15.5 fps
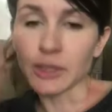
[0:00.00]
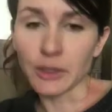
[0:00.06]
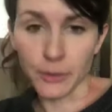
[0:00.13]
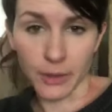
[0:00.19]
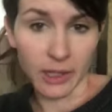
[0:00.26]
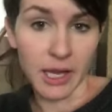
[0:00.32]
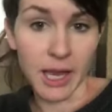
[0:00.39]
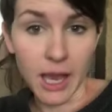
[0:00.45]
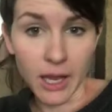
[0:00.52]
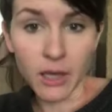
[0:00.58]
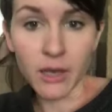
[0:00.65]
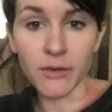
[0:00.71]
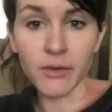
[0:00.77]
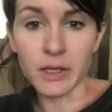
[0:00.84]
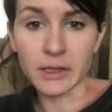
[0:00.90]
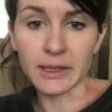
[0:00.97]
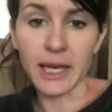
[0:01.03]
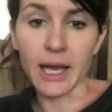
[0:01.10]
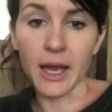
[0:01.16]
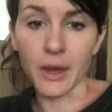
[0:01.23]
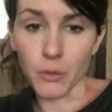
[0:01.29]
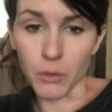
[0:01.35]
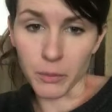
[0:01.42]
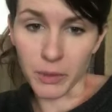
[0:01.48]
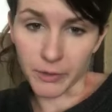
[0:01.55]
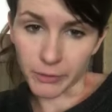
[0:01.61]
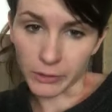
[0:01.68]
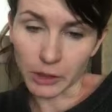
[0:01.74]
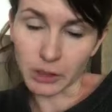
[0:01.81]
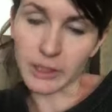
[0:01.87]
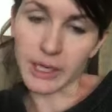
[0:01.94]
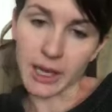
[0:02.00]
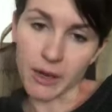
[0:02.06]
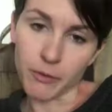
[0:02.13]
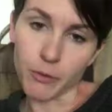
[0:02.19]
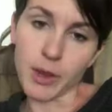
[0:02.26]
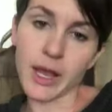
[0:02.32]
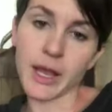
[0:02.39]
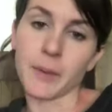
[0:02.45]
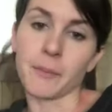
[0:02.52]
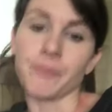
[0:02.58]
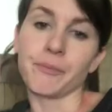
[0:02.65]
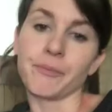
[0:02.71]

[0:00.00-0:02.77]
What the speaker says: so at the end of this set, I will be officially halfway.